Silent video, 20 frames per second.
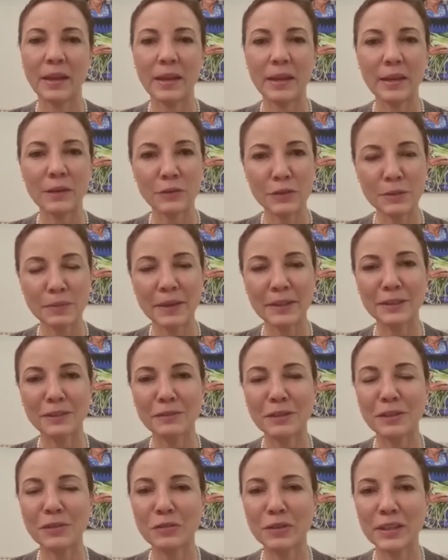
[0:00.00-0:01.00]
In respect of the
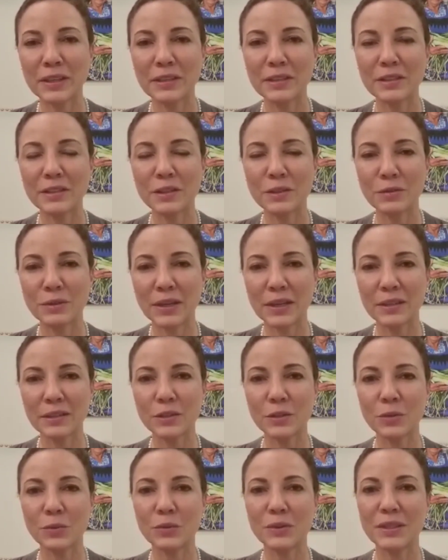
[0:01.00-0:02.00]
three students
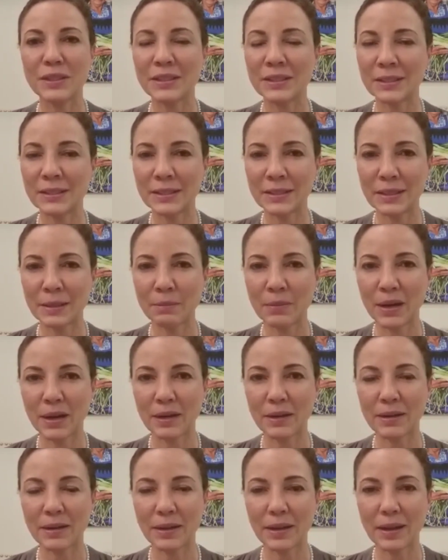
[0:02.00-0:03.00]
who didn't
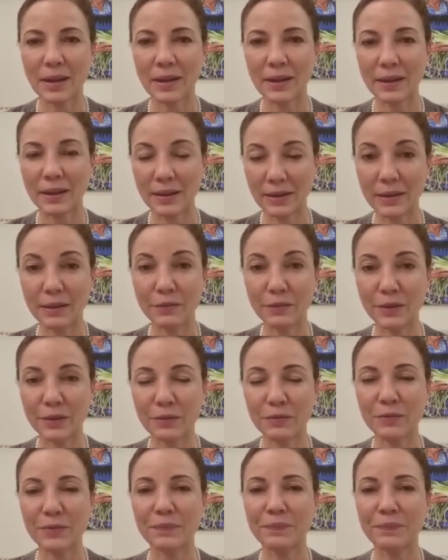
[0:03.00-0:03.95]
disembark uh, in Lviv,